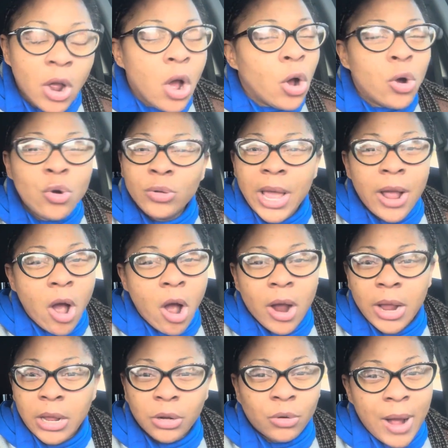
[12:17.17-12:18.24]
who they are
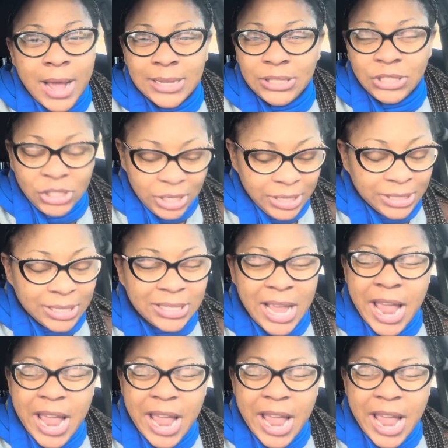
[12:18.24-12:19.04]
in Christ Jesus